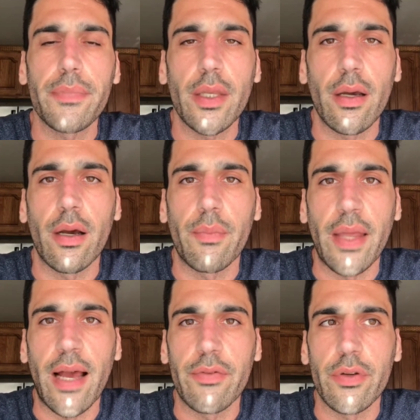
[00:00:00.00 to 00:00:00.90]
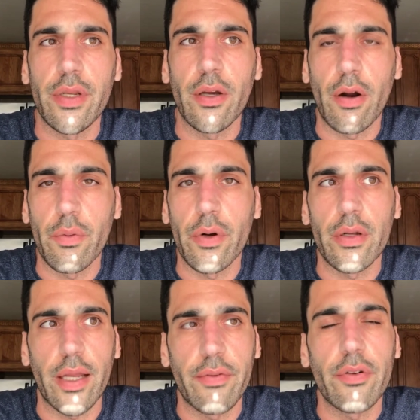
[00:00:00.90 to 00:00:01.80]
that have unique artwork.
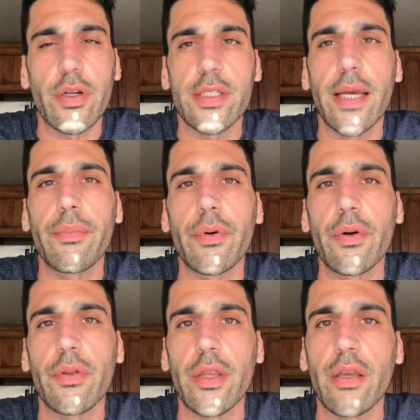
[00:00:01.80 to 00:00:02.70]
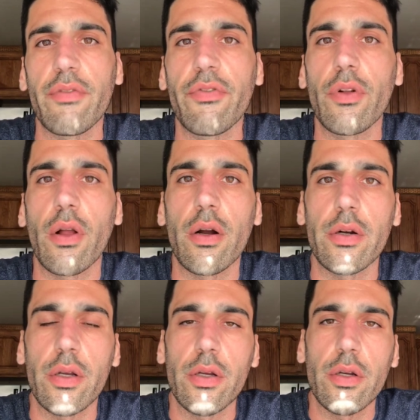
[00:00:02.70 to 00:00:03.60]
Like, for example, the full art
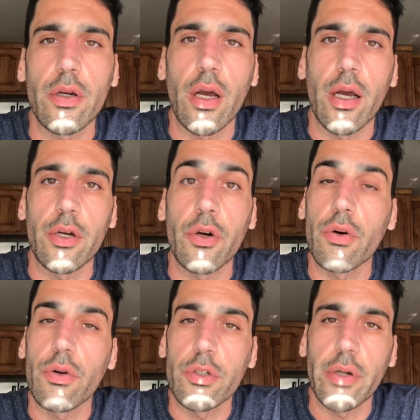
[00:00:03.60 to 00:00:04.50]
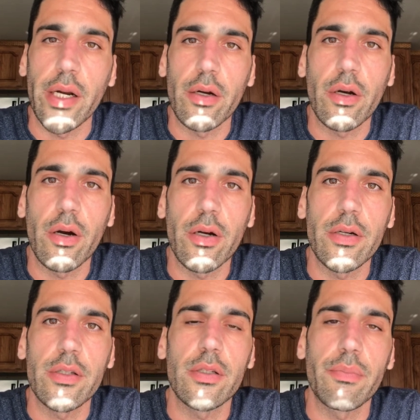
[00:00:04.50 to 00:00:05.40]
girl trainer
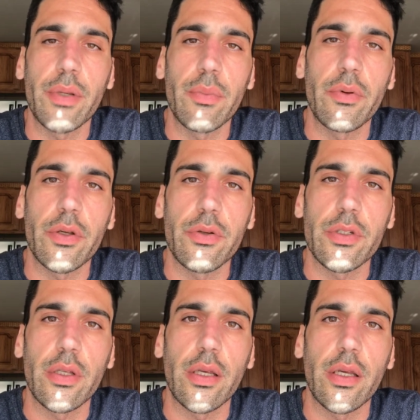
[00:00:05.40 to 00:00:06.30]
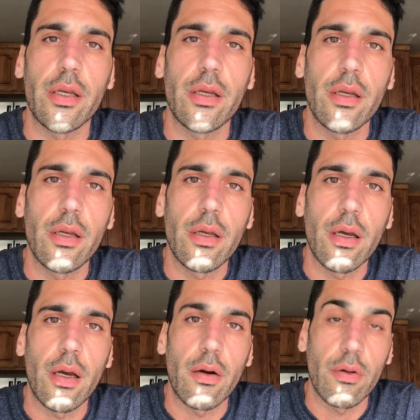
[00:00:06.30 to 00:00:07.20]
cards. People usually
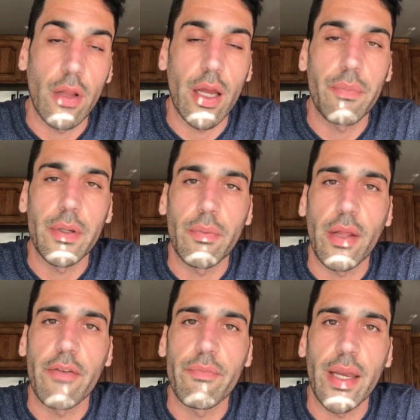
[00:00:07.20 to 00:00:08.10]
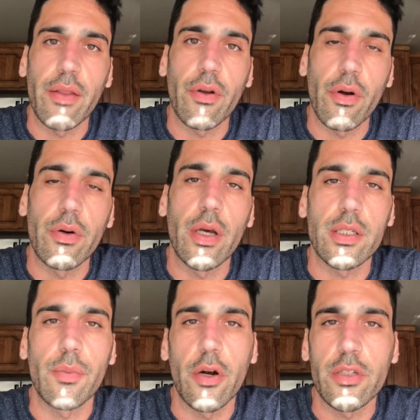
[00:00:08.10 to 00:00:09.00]
or a lot of people have made their own
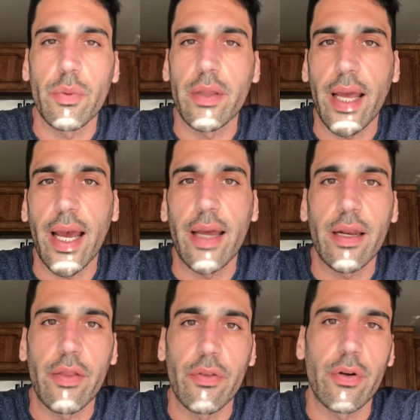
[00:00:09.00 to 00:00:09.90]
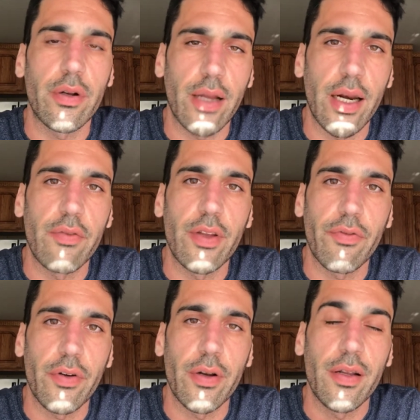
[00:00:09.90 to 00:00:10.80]
custom arts with that, and they're in kind of
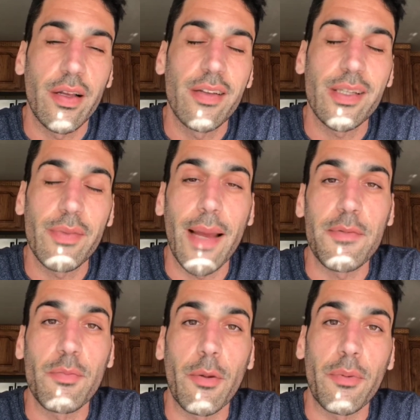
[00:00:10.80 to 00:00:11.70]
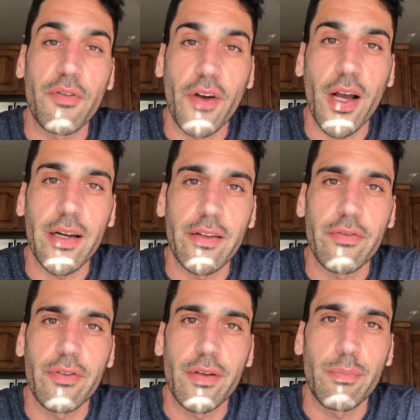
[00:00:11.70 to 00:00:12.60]
different, sometimes more provocative
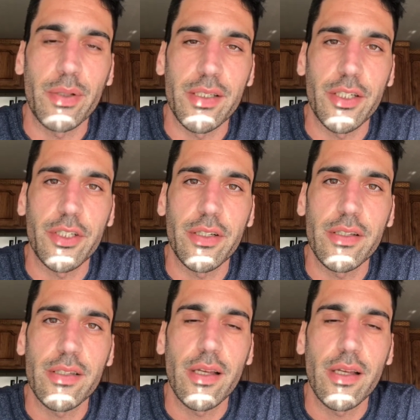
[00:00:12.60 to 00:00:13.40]
positions.